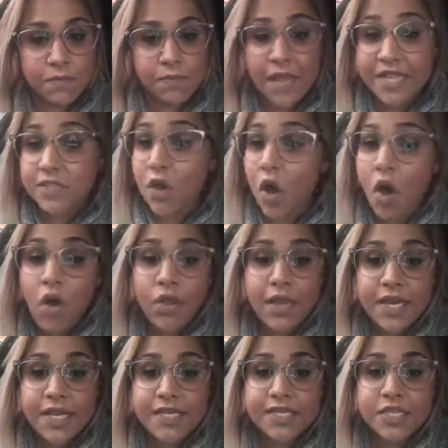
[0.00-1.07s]
That's all
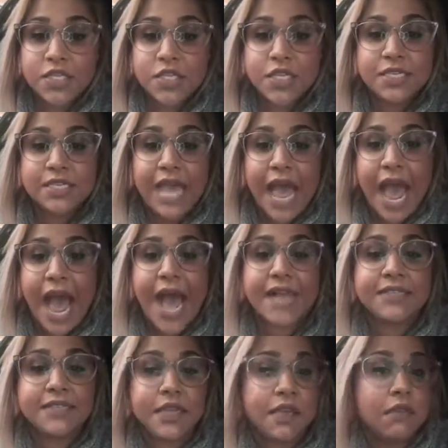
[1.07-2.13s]
it is just
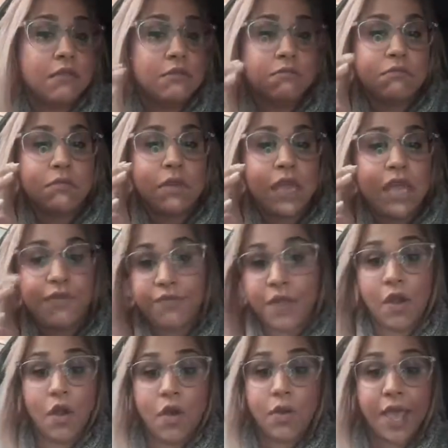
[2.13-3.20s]
asking if
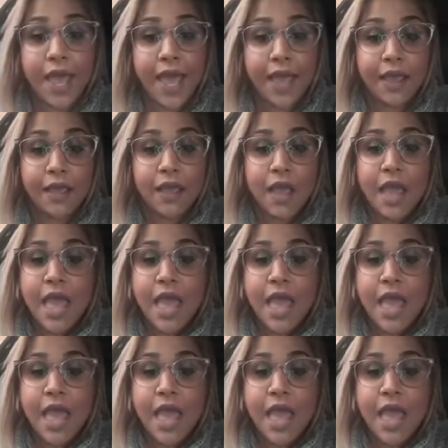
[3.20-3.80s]
they're okay.